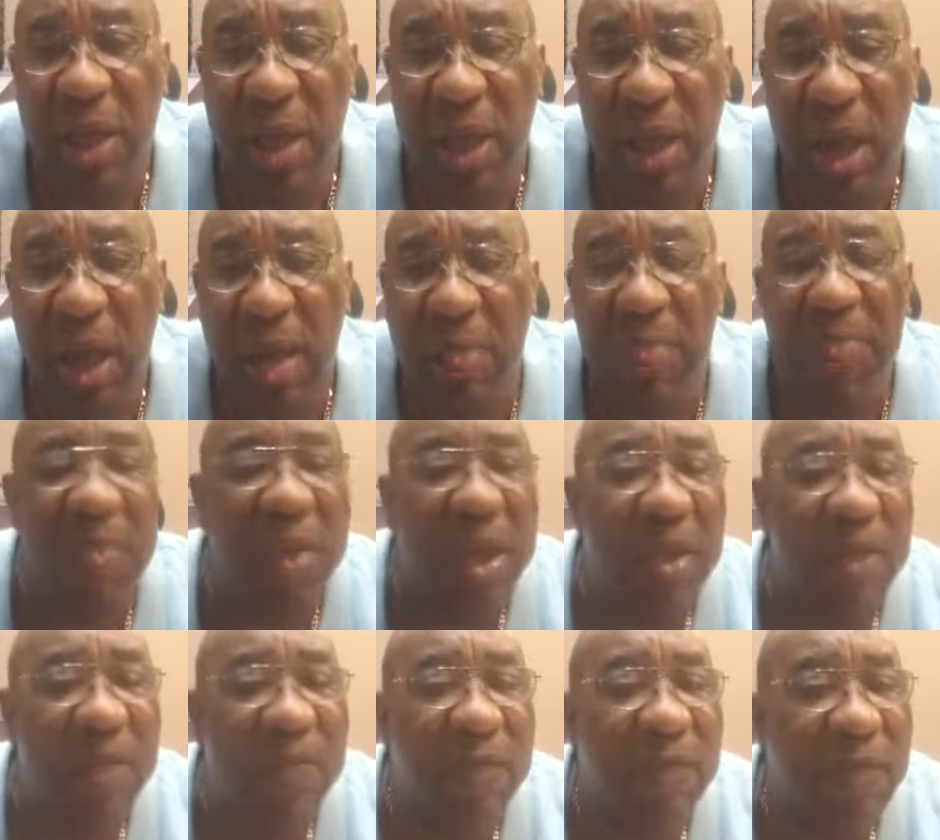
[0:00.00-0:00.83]
I'm
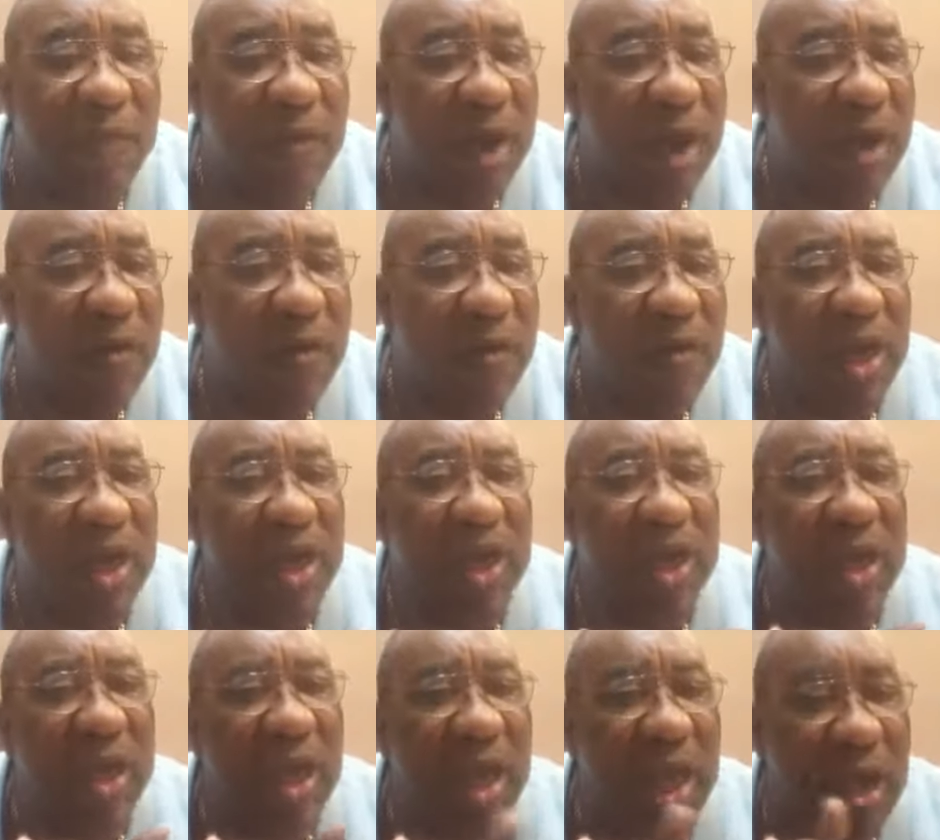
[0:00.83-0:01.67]
being very
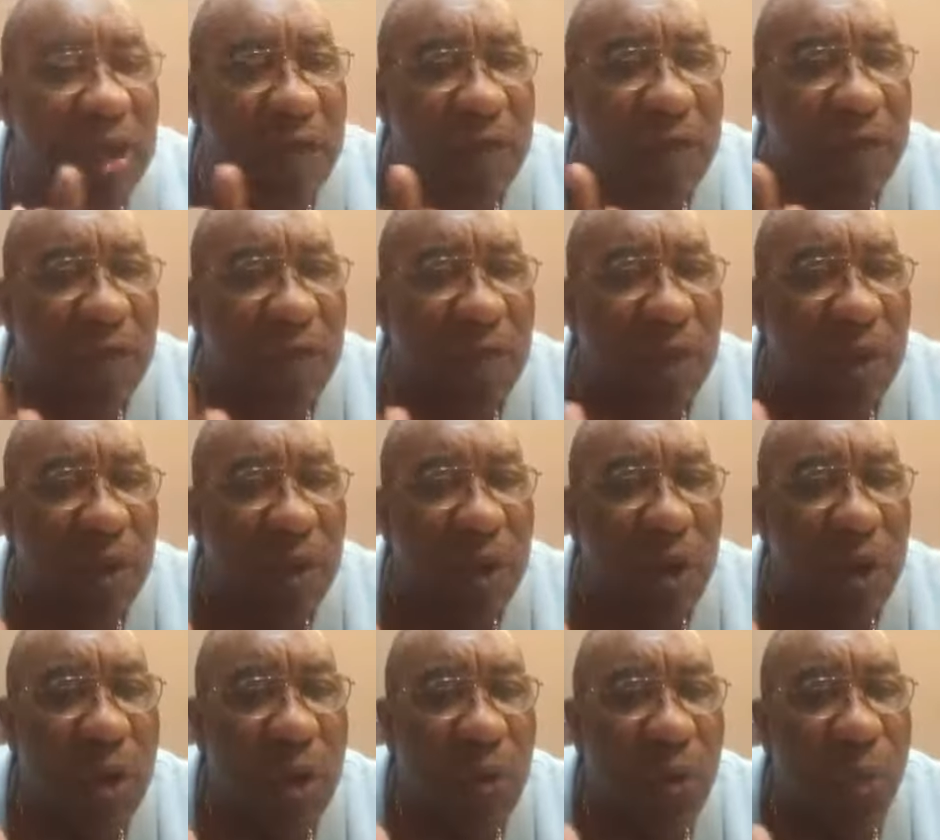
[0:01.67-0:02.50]
careful
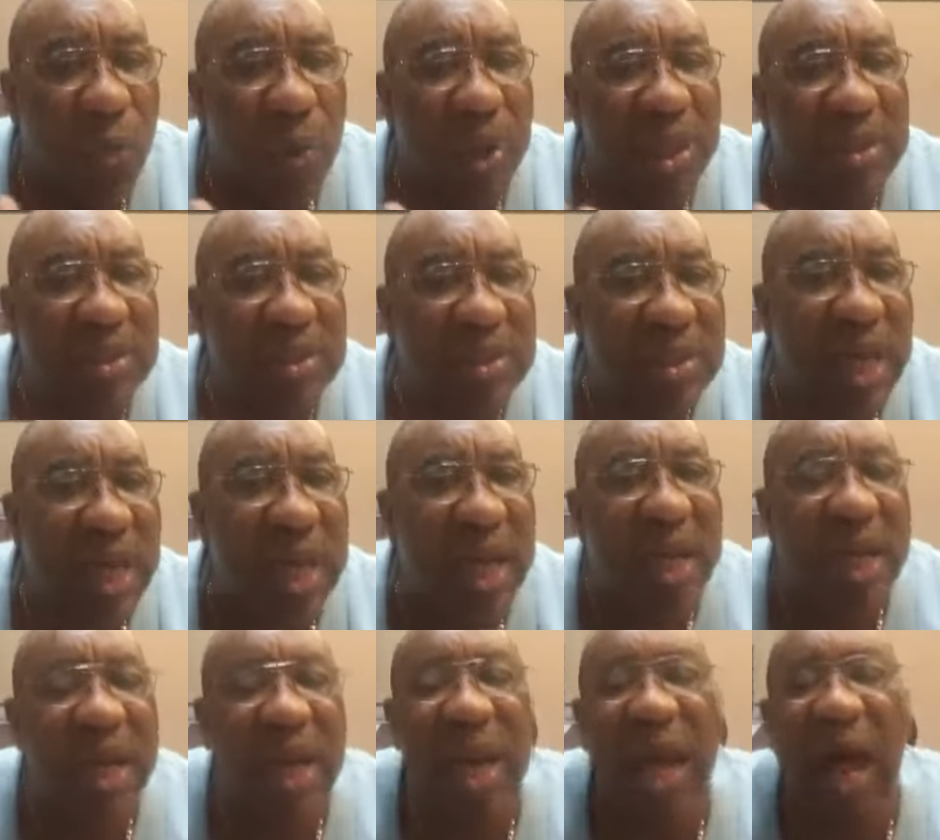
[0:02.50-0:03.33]
with
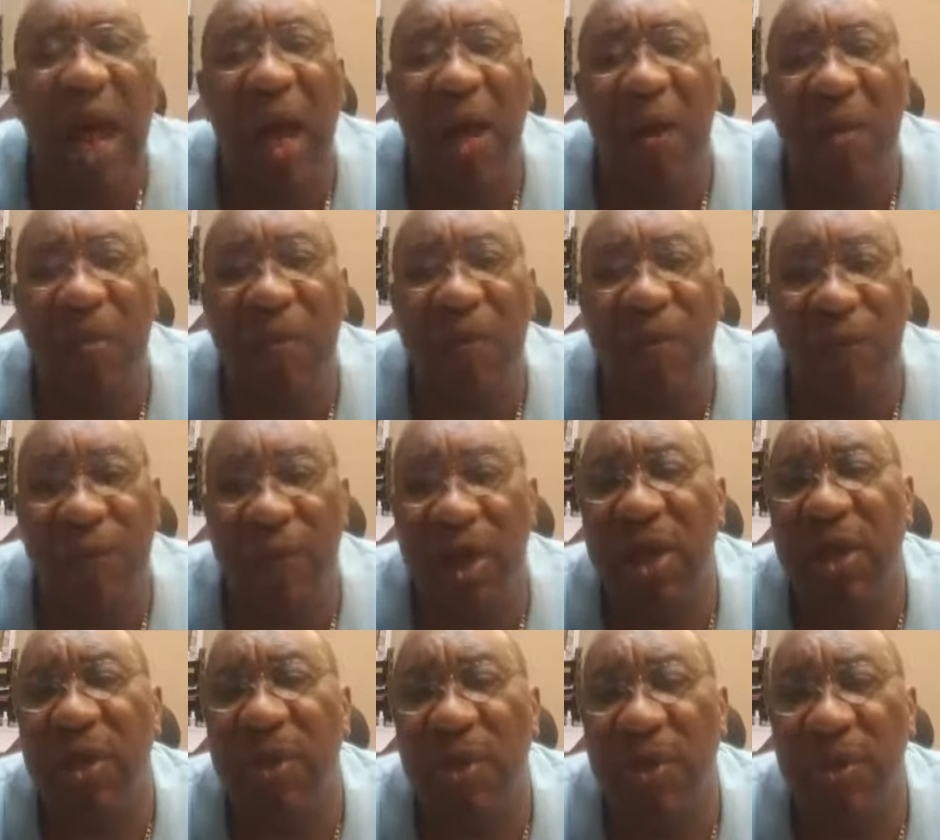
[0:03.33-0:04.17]
laying it out for
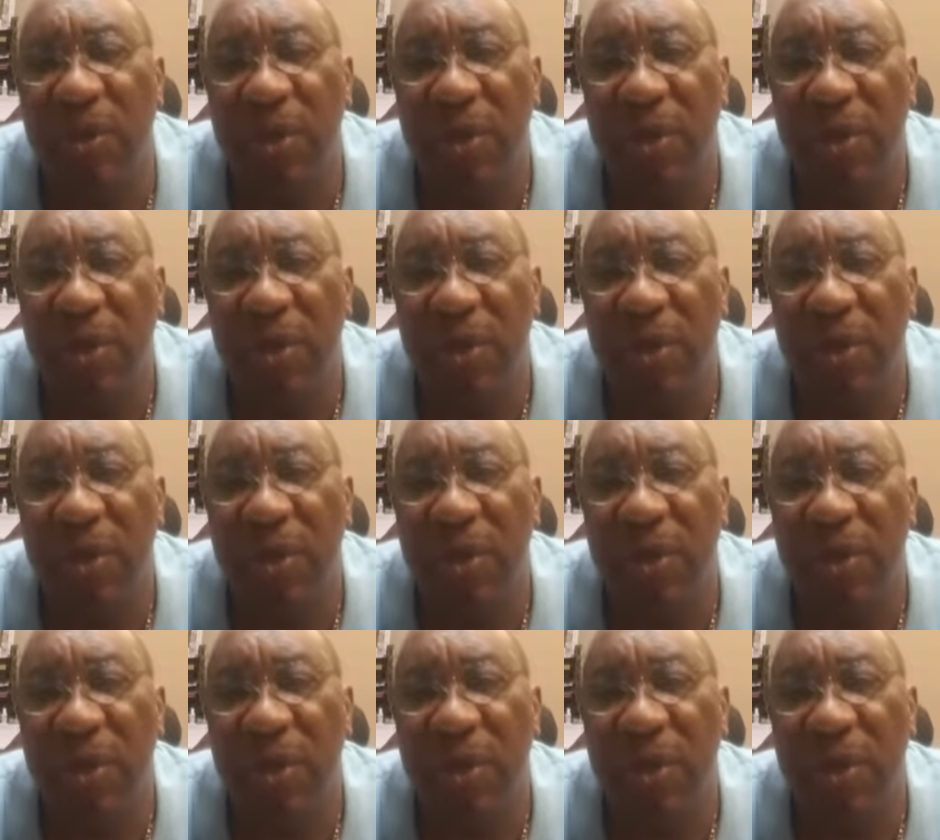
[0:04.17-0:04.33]
you.